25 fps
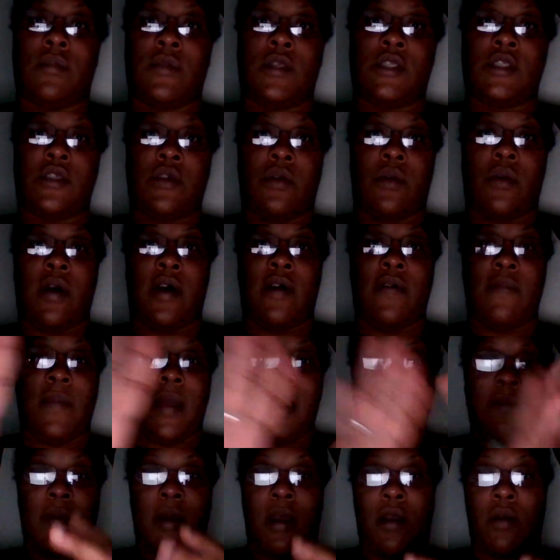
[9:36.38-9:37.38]
So of my
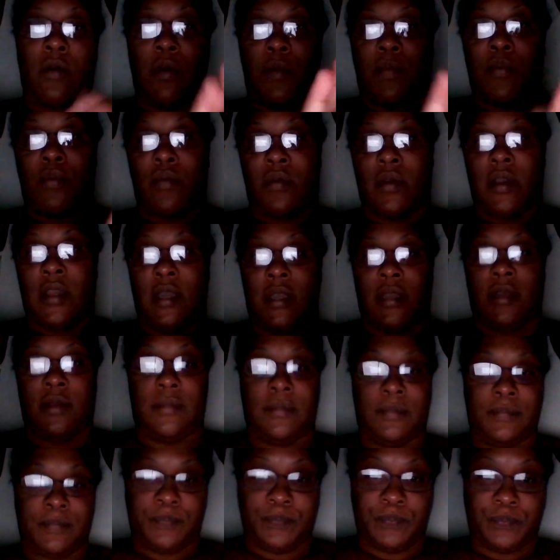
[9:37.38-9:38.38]
PowerPoint,
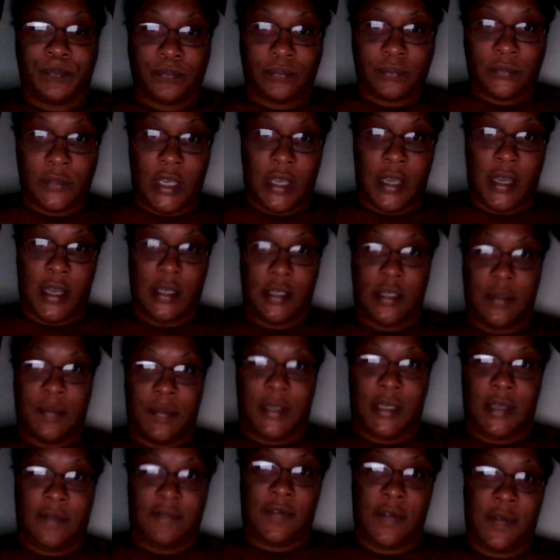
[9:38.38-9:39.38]
it had to
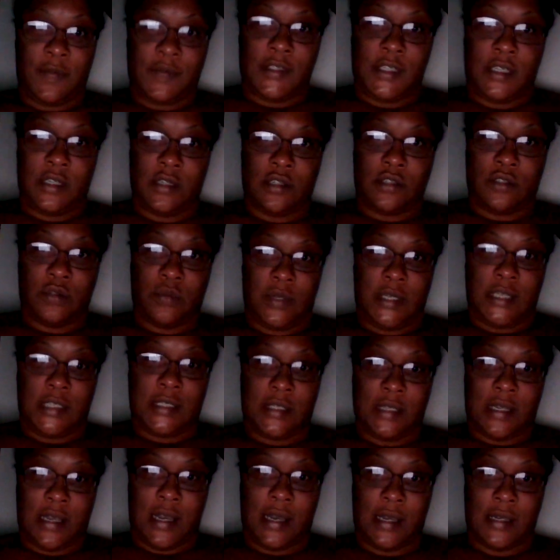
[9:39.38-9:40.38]
be 15 to 20
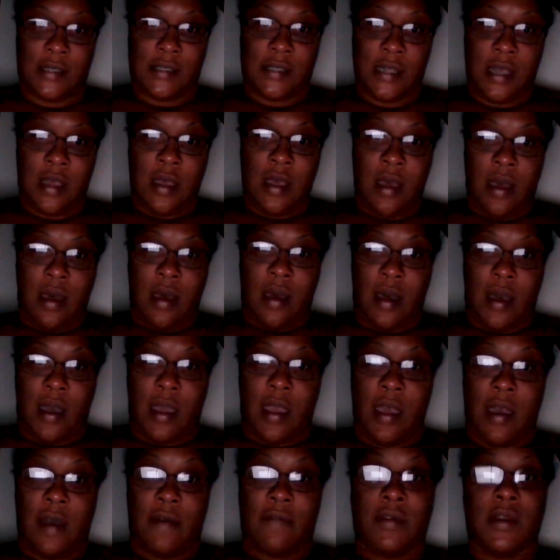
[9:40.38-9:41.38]
slides. I
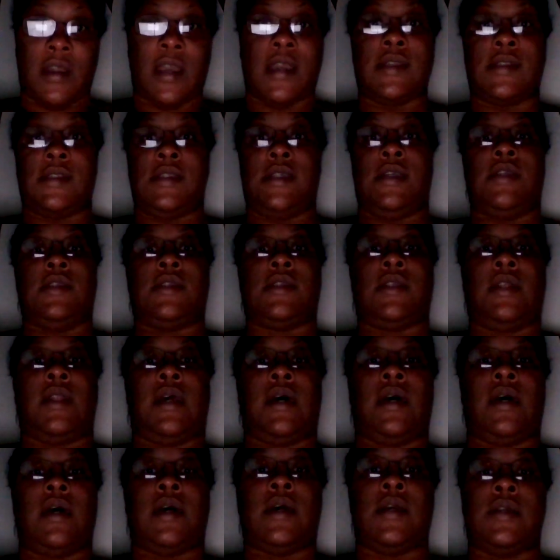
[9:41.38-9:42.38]
have 19
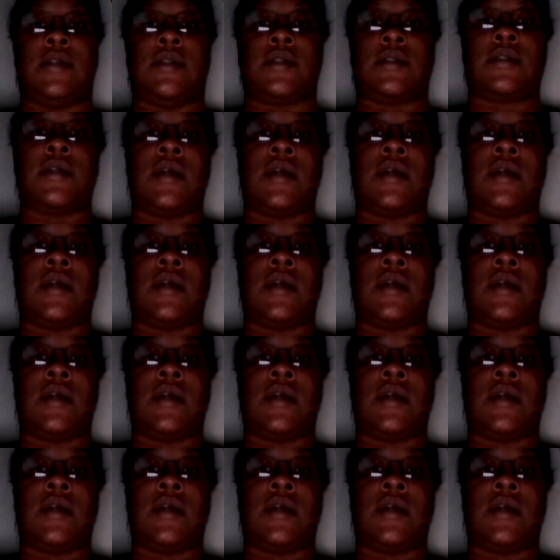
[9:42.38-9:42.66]
slides.